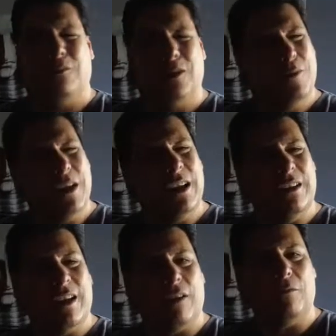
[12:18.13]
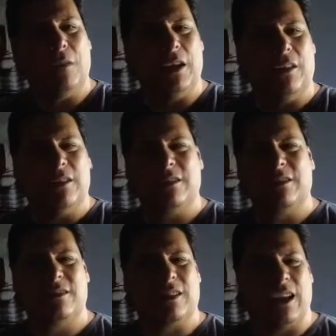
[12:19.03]
What do you mean, F me?
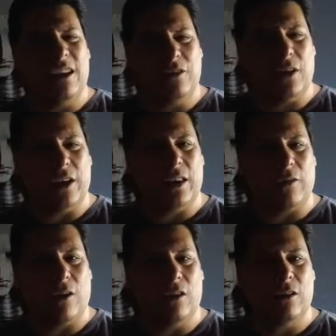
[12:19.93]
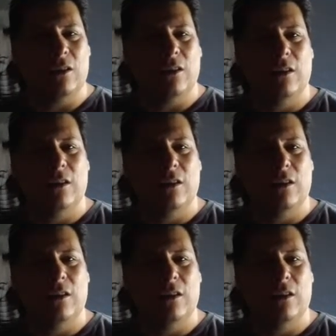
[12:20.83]
I didn't do anything wrong.